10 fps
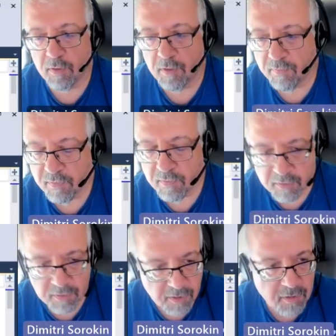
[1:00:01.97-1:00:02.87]
We have
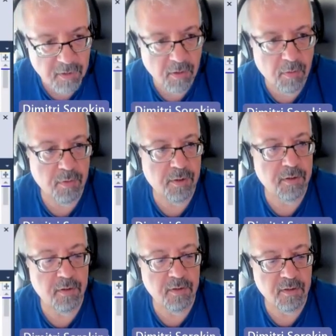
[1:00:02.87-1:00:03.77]
the data
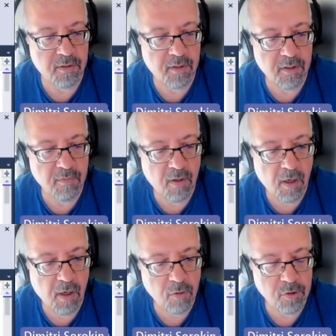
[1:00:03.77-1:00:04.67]
already in this data
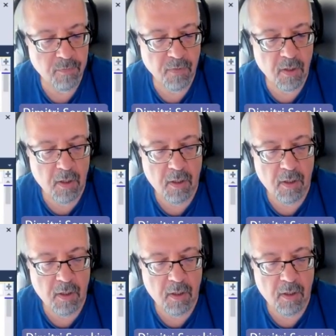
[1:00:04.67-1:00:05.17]
warehouse.